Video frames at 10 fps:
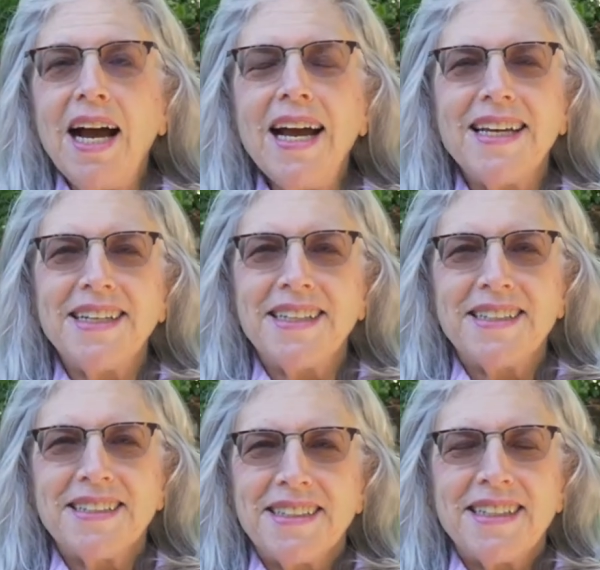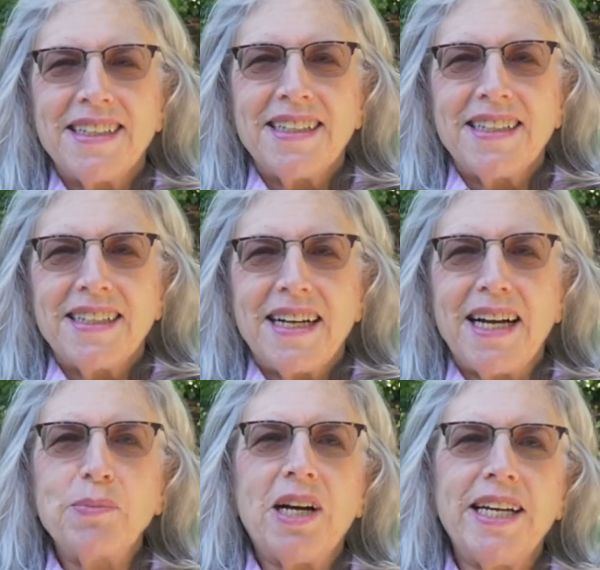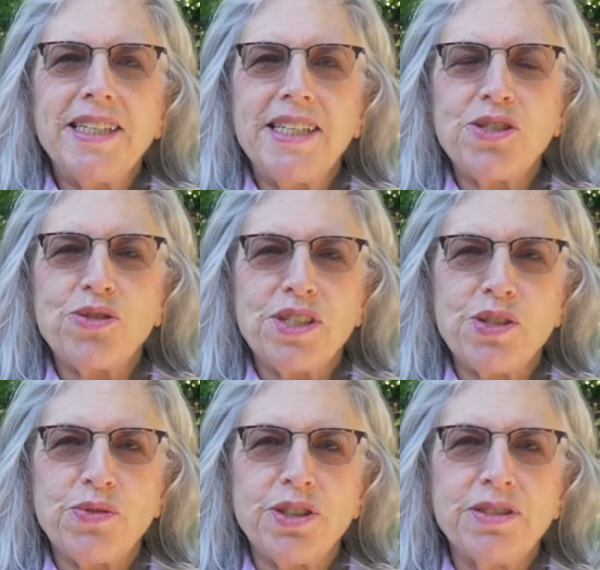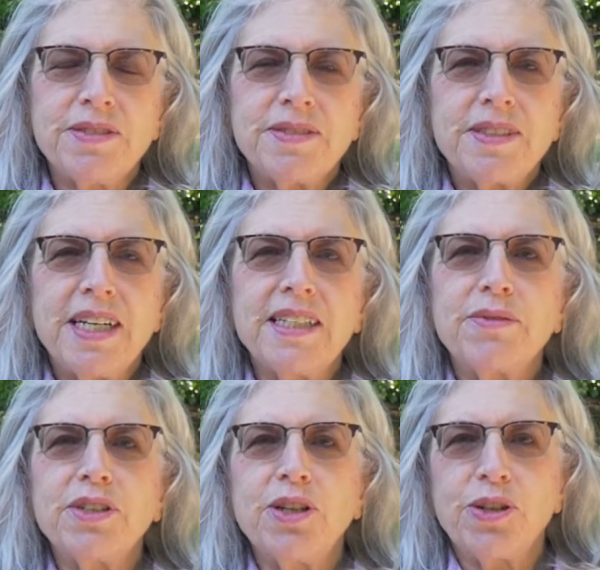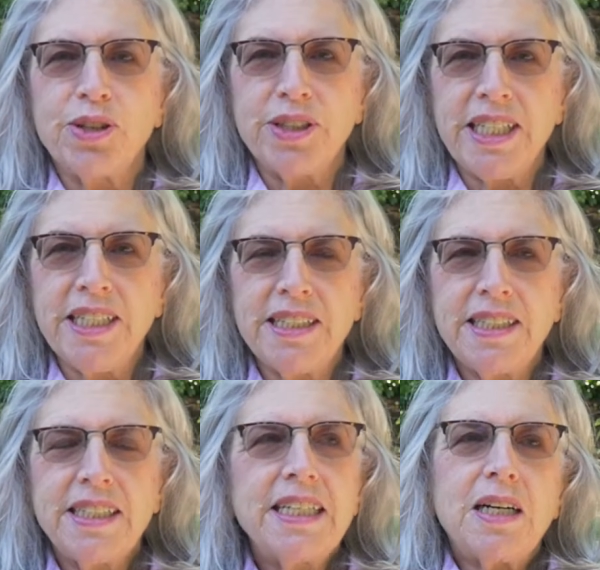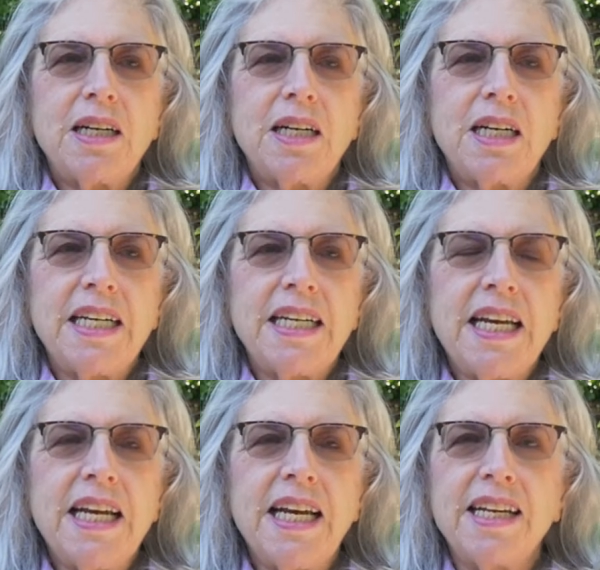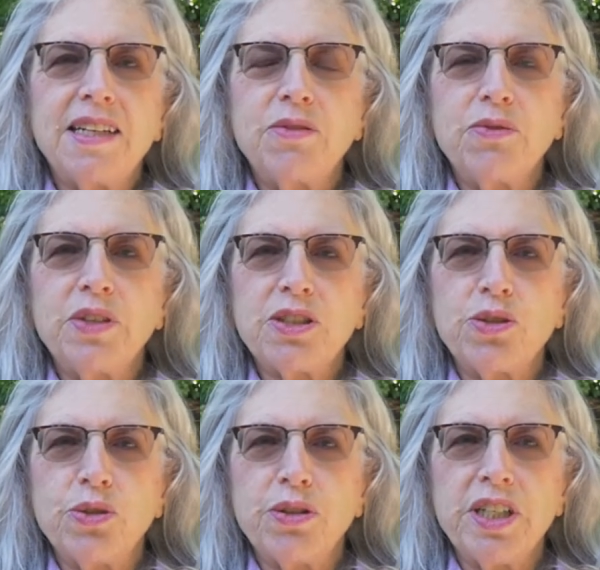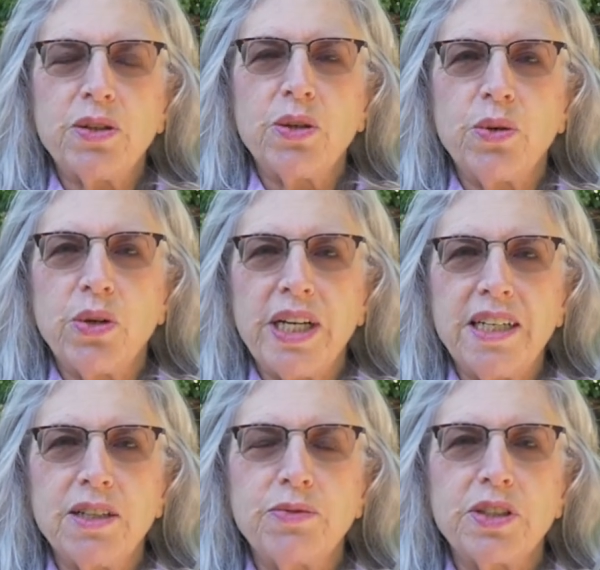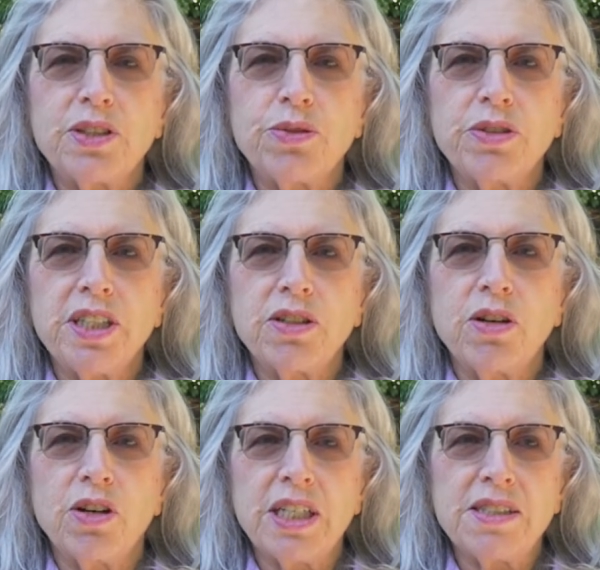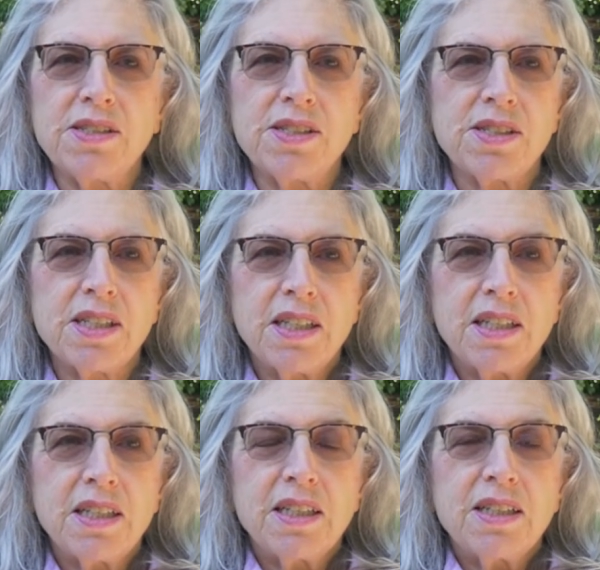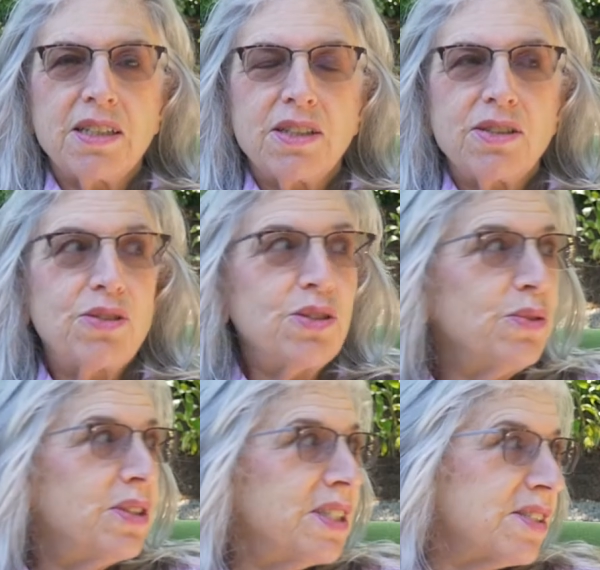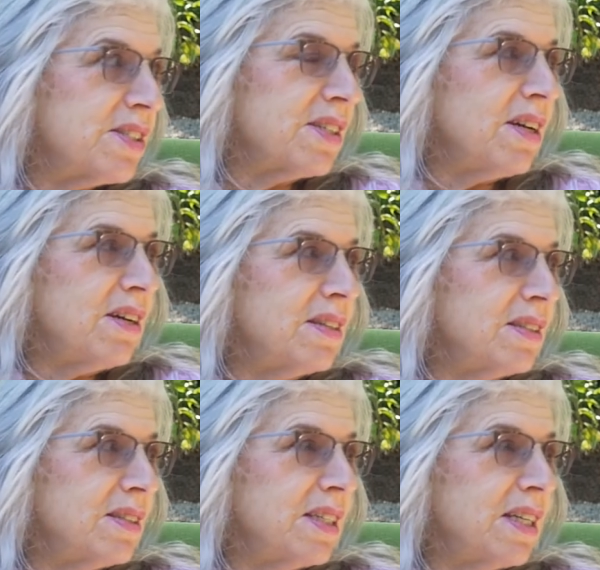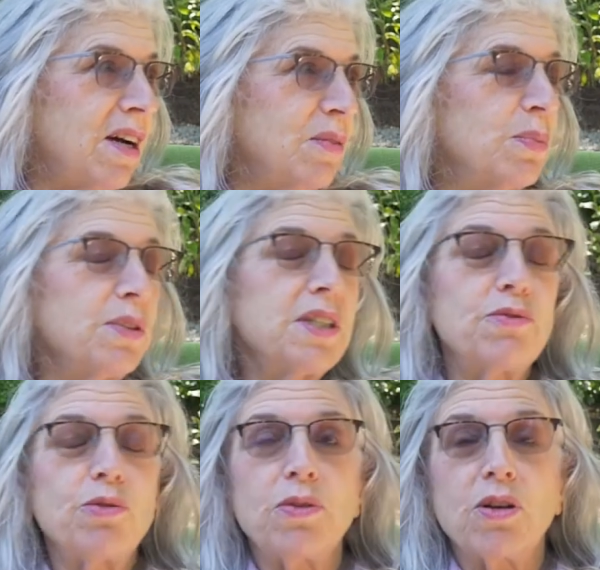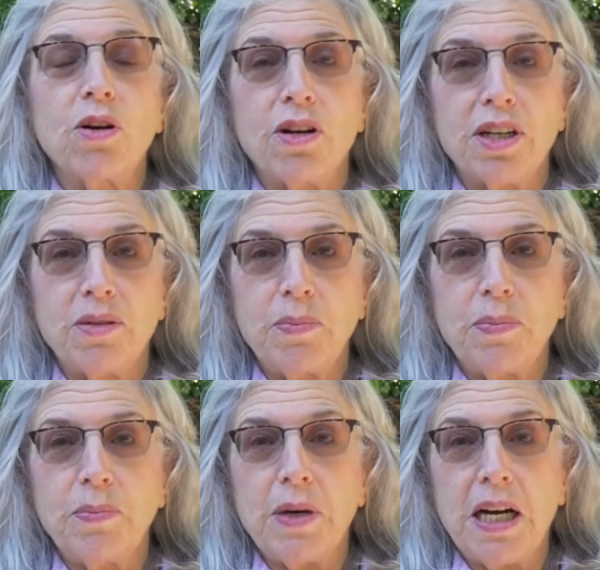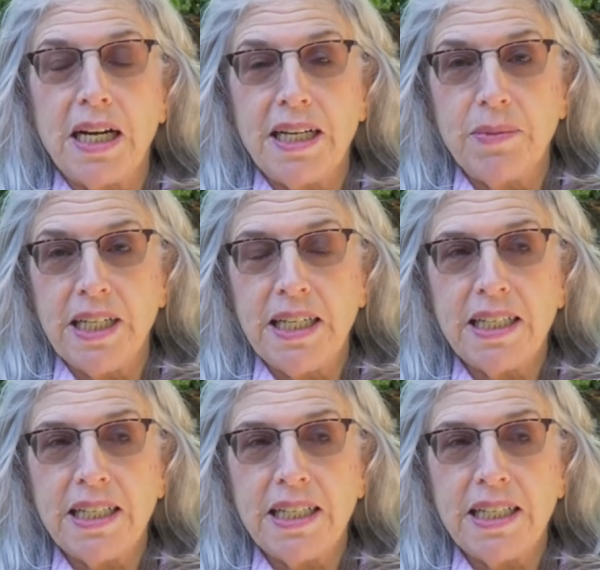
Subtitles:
Hi, I'm Eileen Strisver. I live in Hurley. I had Victoria Coyne of Victoria Gardens do this unbelievable garden behind me.